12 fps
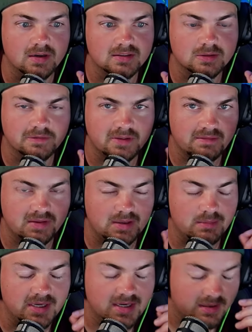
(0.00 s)
So if you have, it
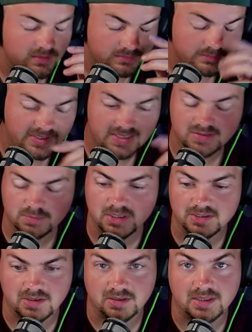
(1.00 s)
might not be as
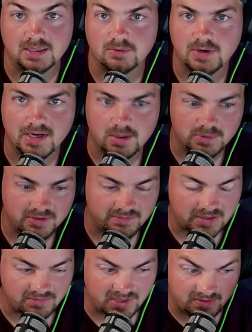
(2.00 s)
much on like the radio, but if you
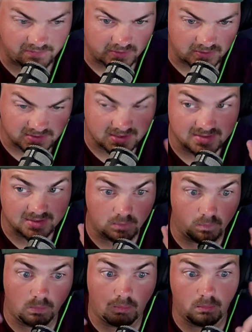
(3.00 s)
have headphones on, it's like
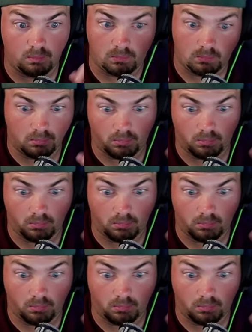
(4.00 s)
whoa.